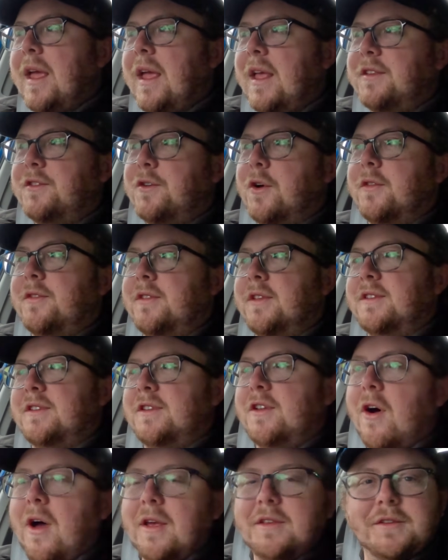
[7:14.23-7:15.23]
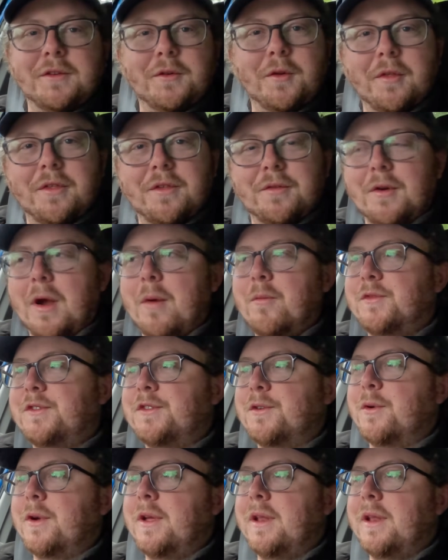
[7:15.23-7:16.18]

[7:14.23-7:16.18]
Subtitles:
It's got this nice little thrum to